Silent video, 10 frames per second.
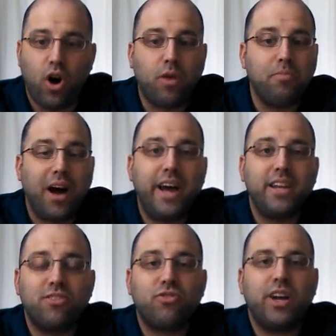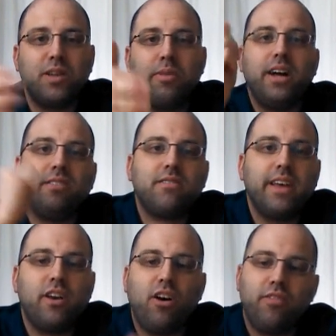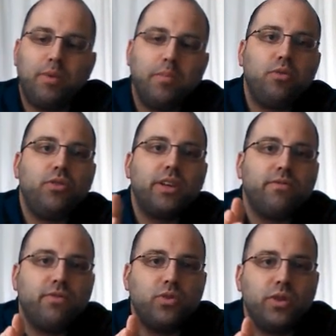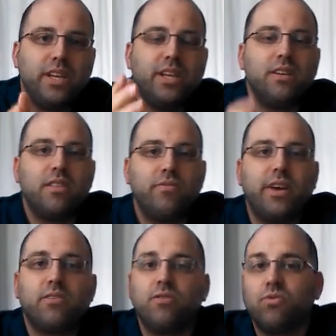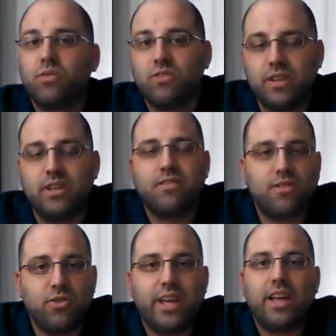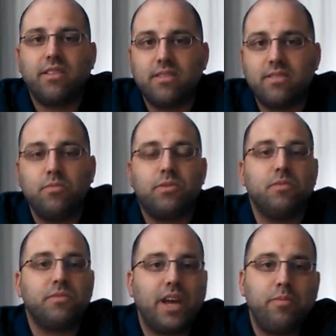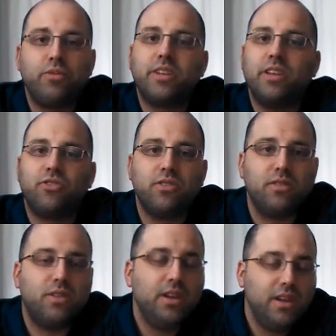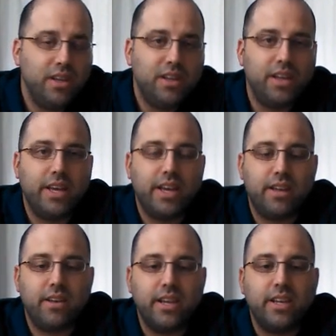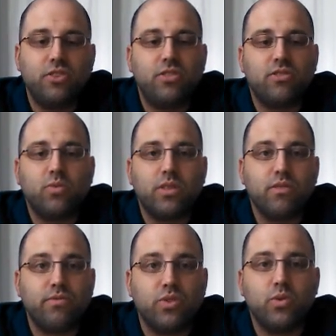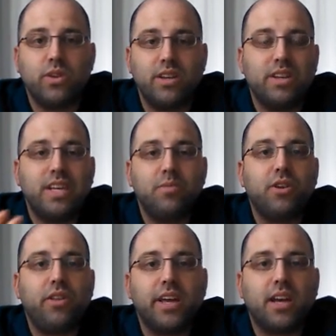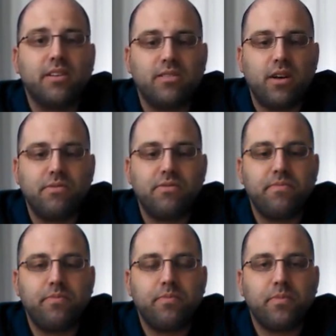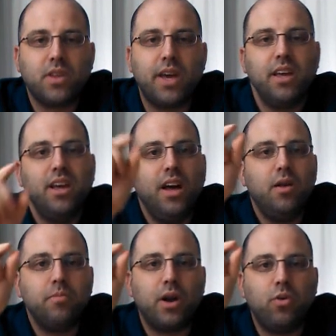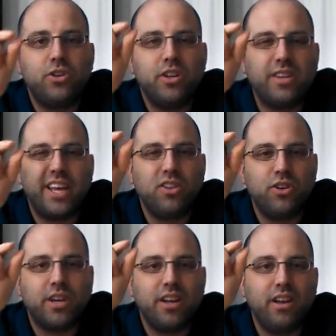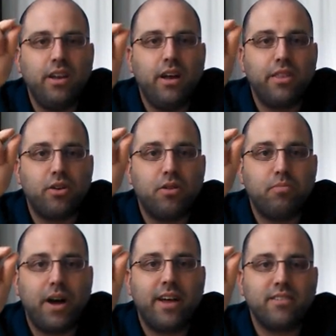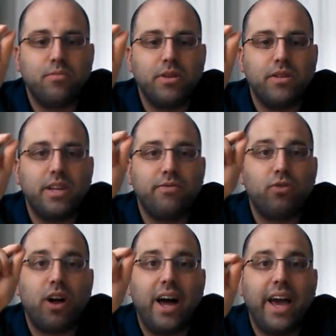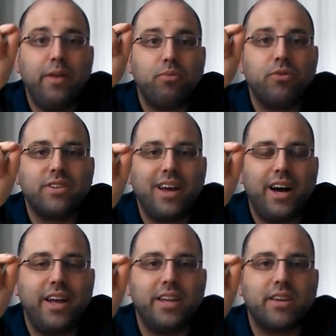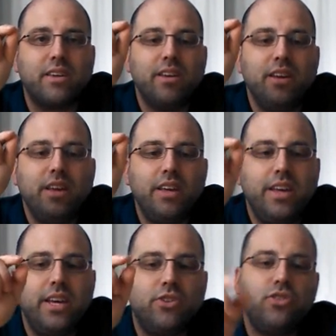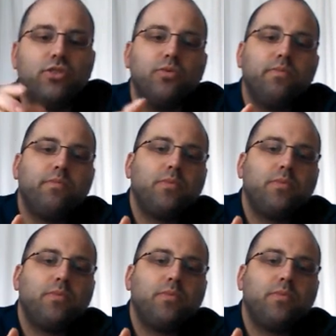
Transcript: our body's trying to balance that off by pulling fluid into the vessels, which leads to, again, the symptoms, hypertension, and, and issues with the fluid and edema and all that kind of stuff. Okay? But I want you to take a look at another possibility for a hypertonic issue.